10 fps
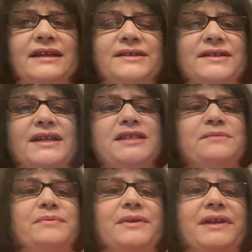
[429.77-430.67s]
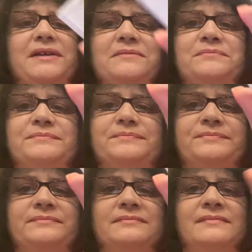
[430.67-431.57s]
So that's pretty.
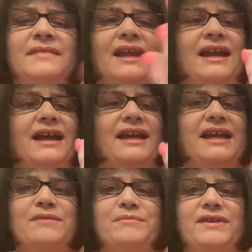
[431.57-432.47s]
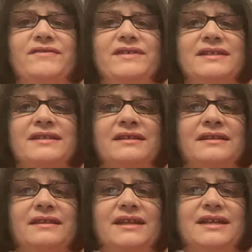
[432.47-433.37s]
I can't believe this
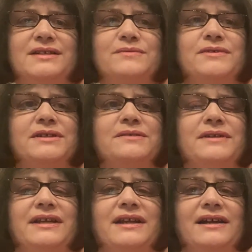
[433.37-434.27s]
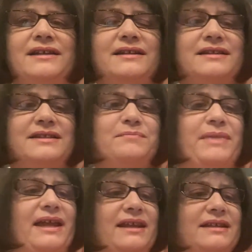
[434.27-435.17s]
thing is worth $20. This
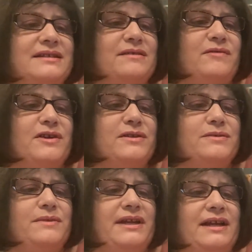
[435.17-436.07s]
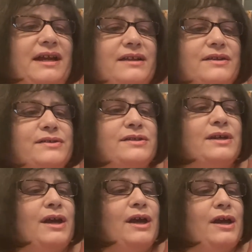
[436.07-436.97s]
palette's worth $20.
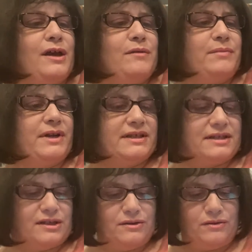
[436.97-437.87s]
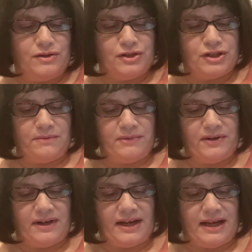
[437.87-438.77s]
But it's a nude shimmer
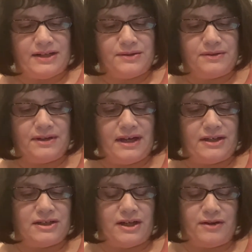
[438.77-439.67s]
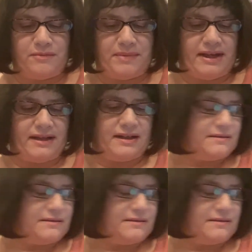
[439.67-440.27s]
and contour eyeshadow palette.